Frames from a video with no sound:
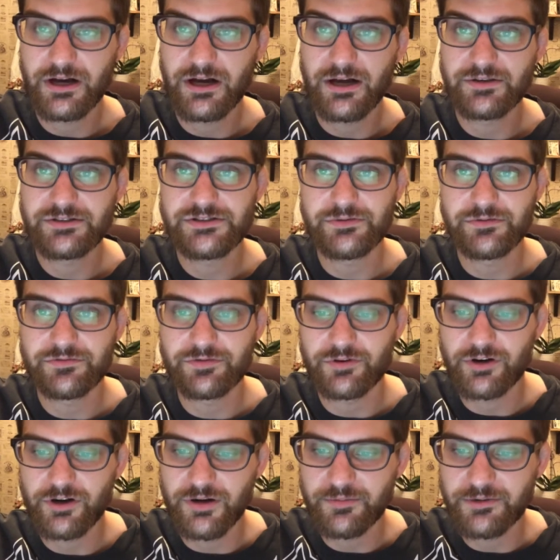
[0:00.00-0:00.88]
she would throw
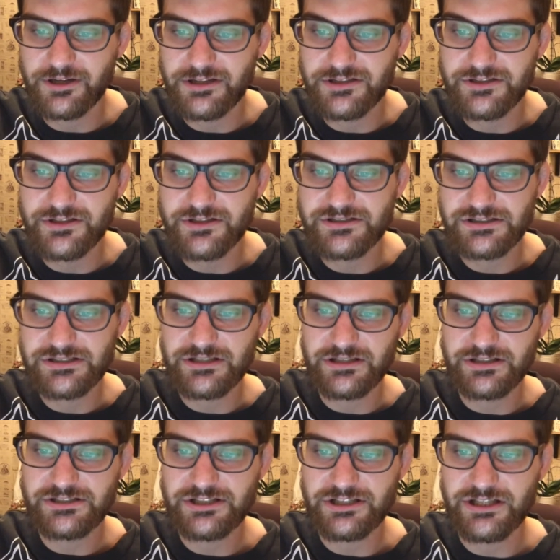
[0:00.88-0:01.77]
combinations, and
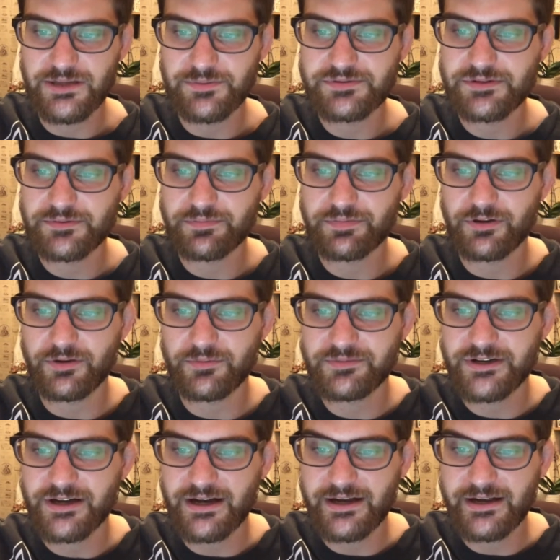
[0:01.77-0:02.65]
then she keeps the plum
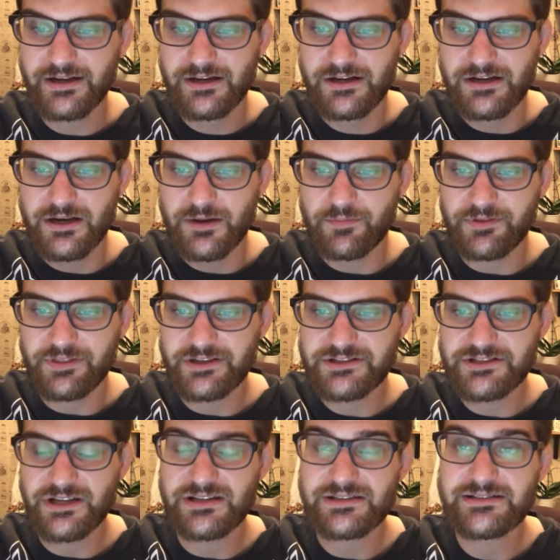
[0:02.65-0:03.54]
tie, but then
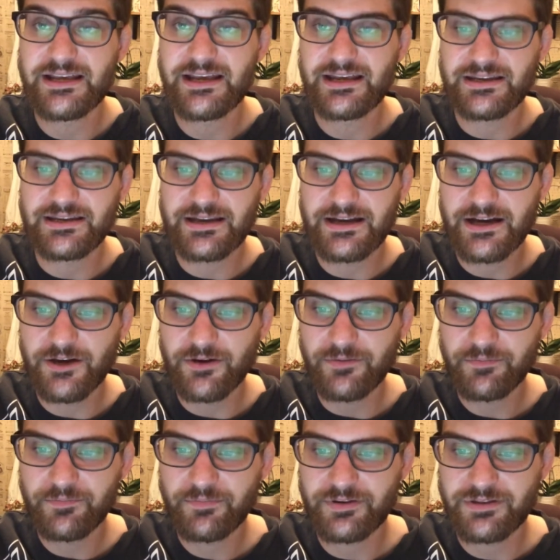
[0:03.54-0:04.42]
she gets taken down,
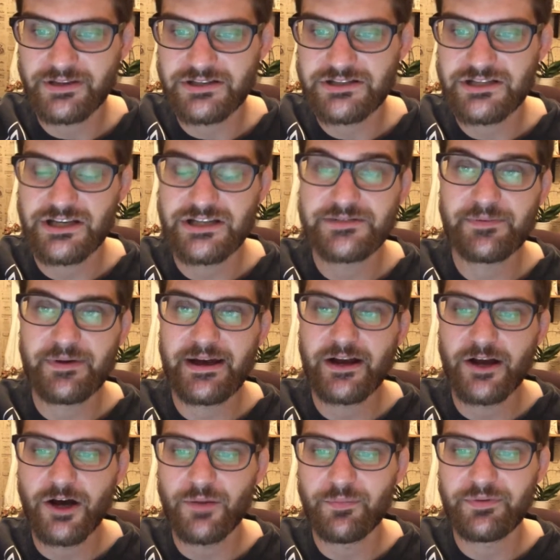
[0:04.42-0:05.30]
but then she gets
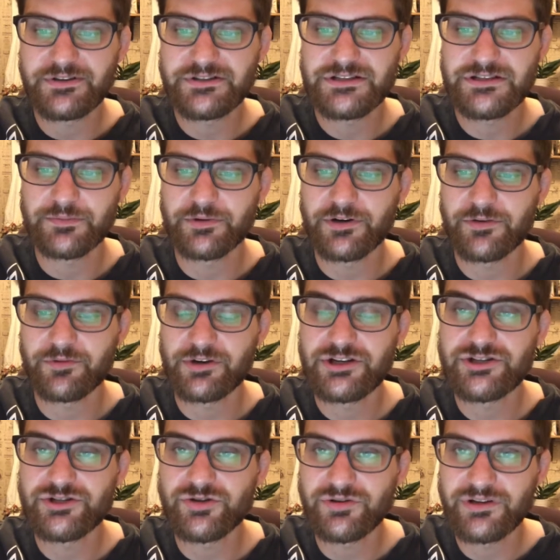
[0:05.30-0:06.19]
back up, and she's able to
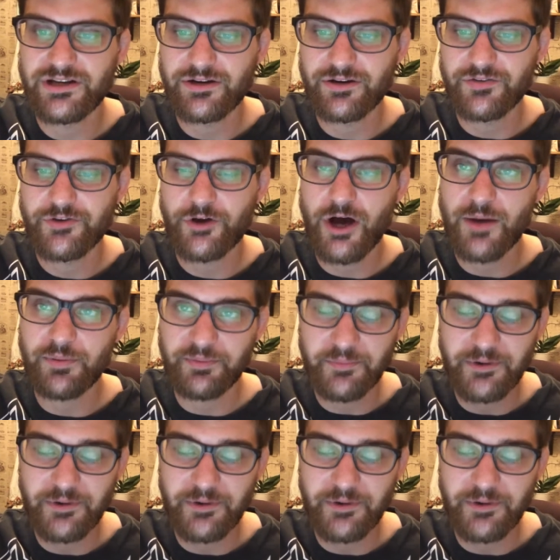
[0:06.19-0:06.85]
reshoot and get on top.